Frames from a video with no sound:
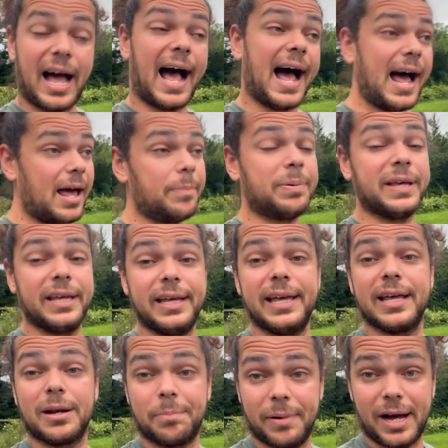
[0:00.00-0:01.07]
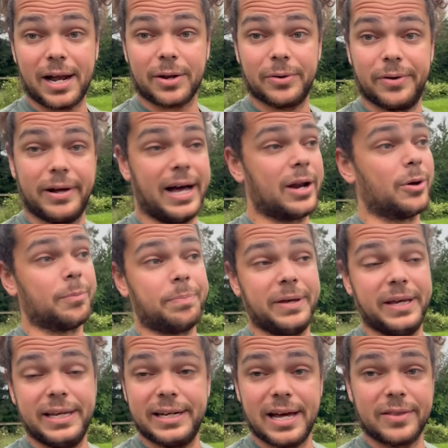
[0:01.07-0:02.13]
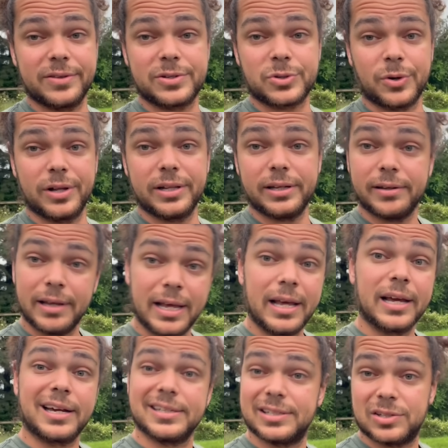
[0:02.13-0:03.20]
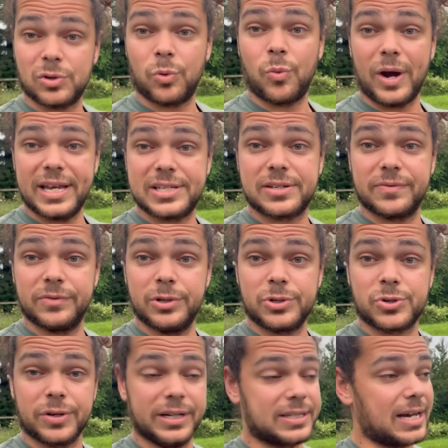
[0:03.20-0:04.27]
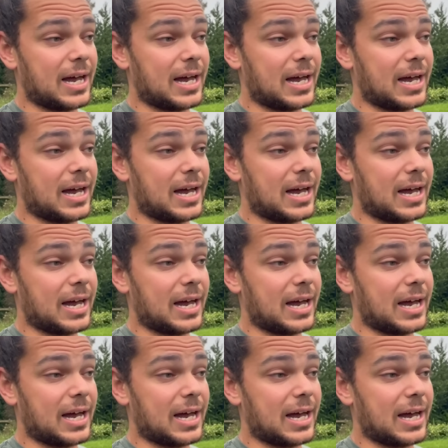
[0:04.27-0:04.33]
I pee in a bottle. I don't pee down the toilet because it's a waste of nutrients.